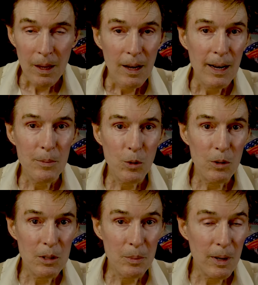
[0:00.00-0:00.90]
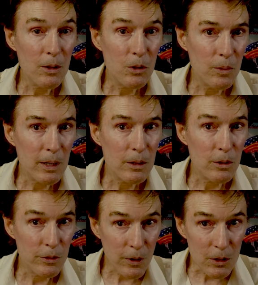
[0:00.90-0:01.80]
I'm Courtney Brown, Director
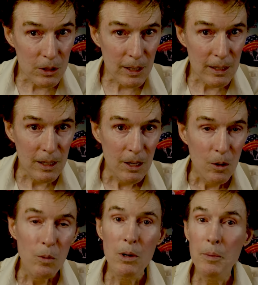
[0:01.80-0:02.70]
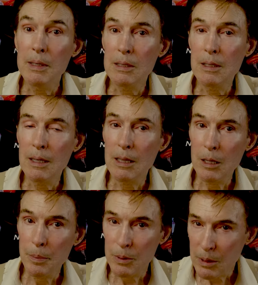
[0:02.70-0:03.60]
of Farsight, where we study the
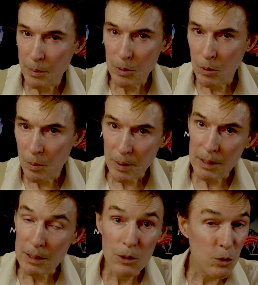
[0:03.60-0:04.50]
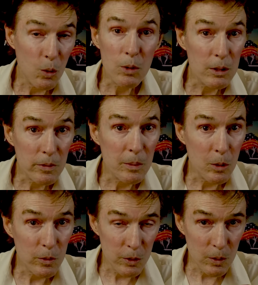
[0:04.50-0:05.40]
perceptual process known as
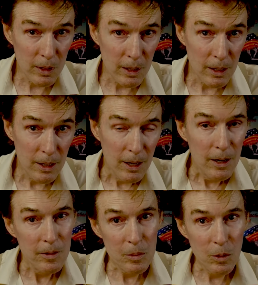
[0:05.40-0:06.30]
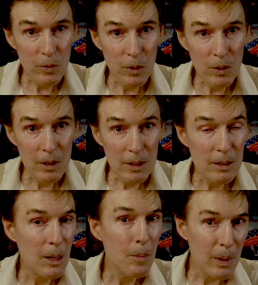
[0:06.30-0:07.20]
remote viewing. Remote viewing
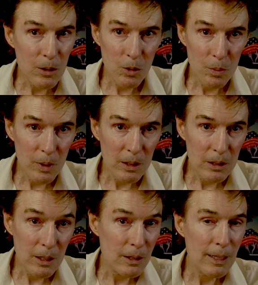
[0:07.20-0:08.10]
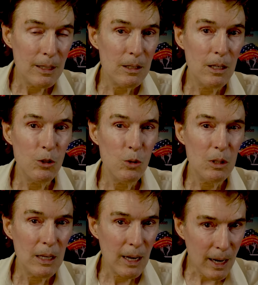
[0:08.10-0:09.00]
is a mental process that is done
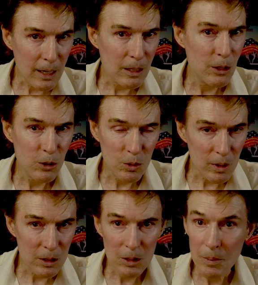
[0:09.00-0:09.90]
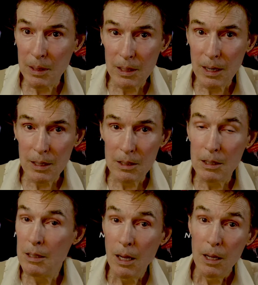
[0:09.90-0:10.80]
using highly structured
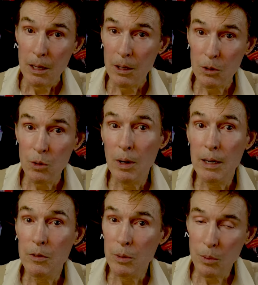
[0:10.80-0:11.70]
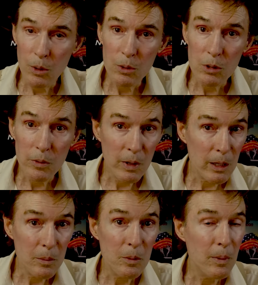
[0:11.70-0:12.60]
methodologies that are derived from those
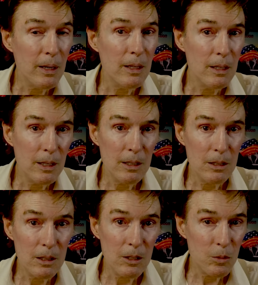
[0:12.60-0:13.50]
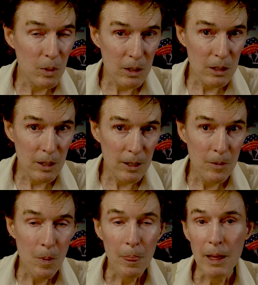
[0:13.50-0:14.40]
developed by the United States military
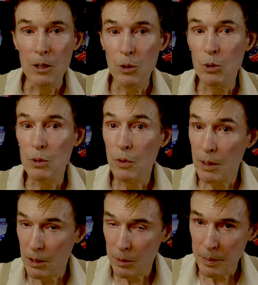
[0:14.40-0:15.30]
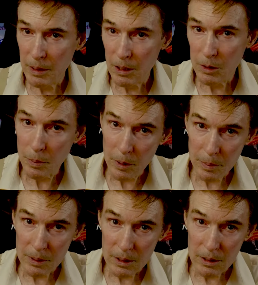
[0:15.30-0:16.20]
and used for espionage
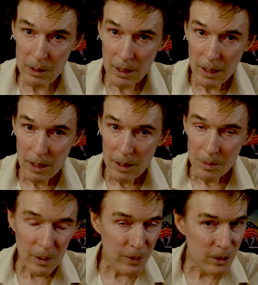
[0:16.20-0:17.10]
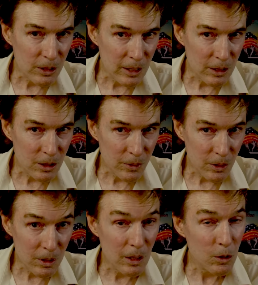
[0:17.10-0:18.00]
purposes. But Farsight is
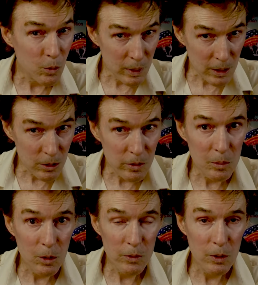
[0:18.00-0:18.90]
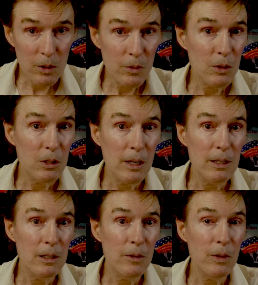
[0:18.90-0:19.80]
civilian, and we use remote viewing for
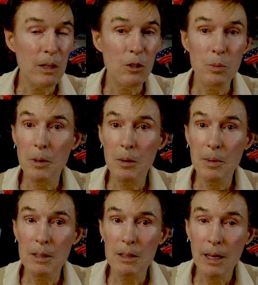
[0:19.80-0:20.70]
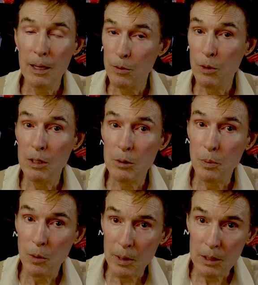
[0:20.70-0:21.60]
scientific experiments and for
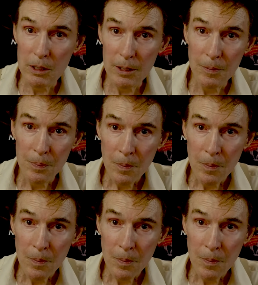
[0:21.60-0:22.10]
exploration.